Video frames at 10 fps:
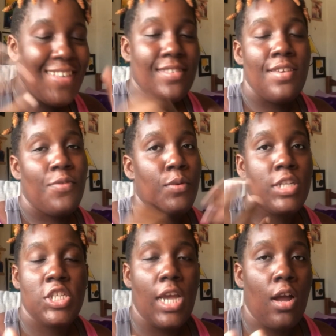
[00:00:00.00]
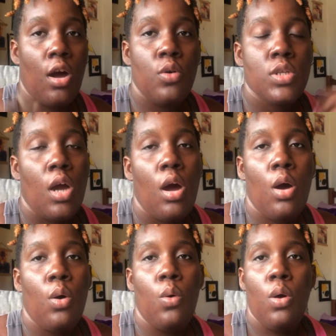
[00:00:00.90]
So if you want to check out
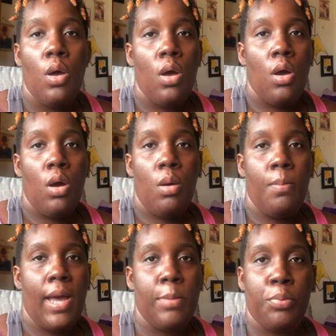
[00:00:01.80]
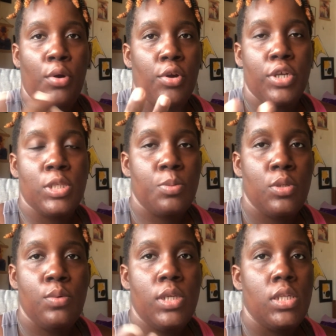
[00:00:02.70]
how my progress
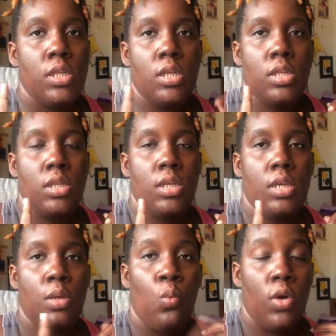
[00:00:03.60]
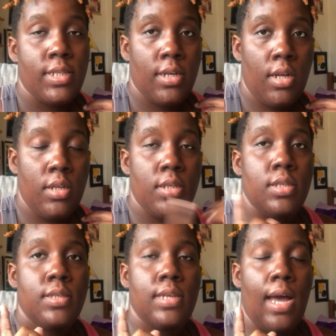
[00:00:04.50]
between the
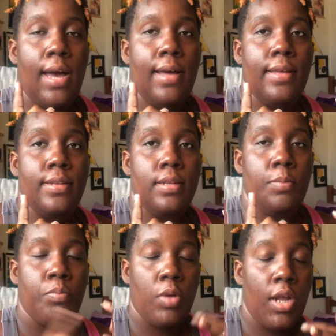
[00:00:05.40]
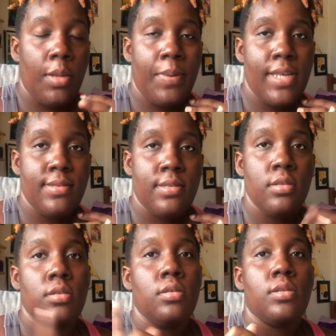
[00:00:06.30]
watercolors and the color
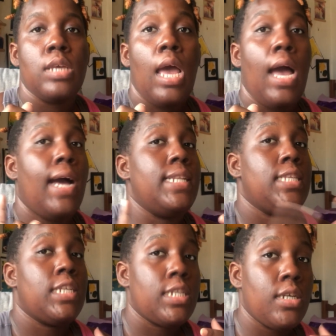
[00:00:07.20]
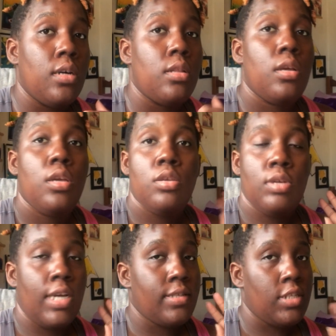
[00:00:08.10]
pencils and digital,
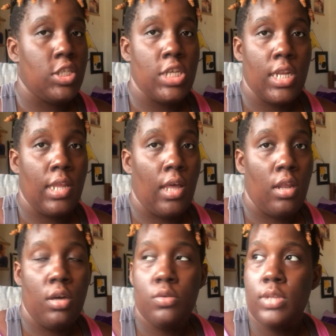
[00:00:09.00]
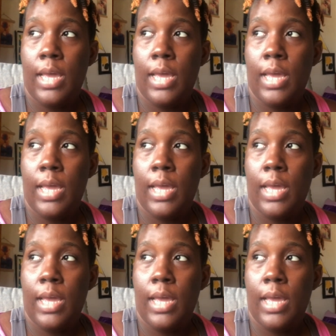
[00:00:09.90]
you guys could check that out.